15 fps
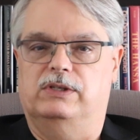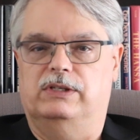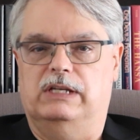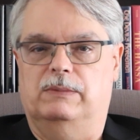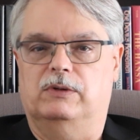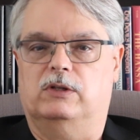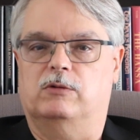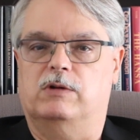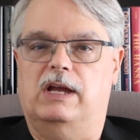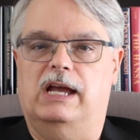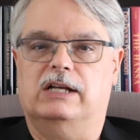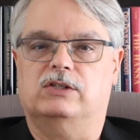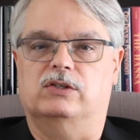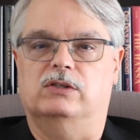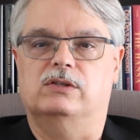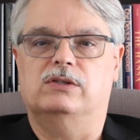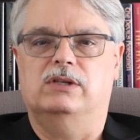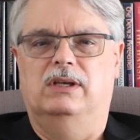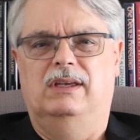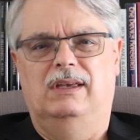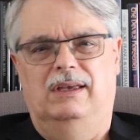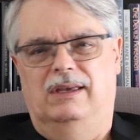in chemical reactions.
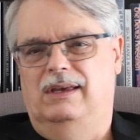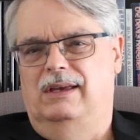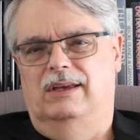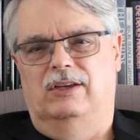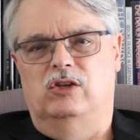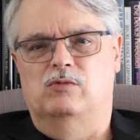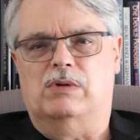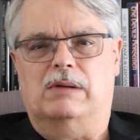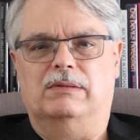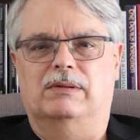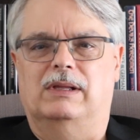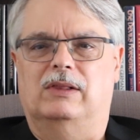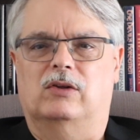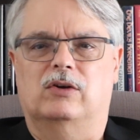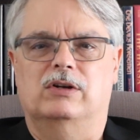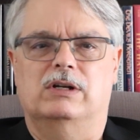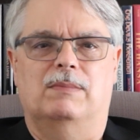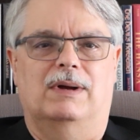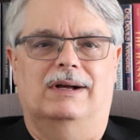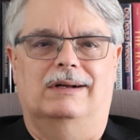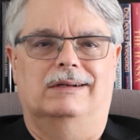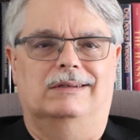You probably learned
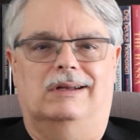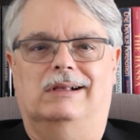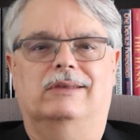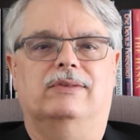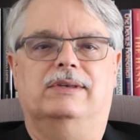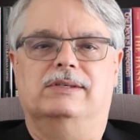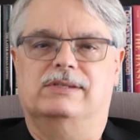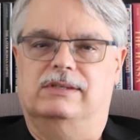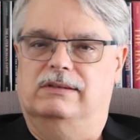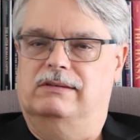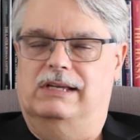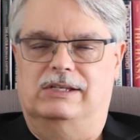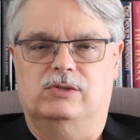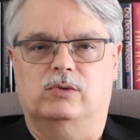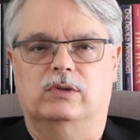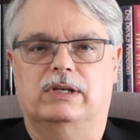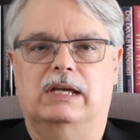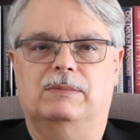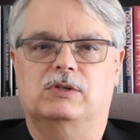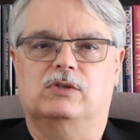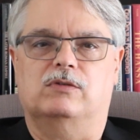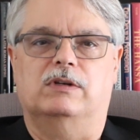about all of this in high school
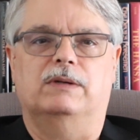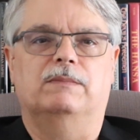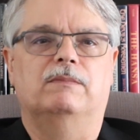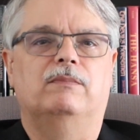chemistry.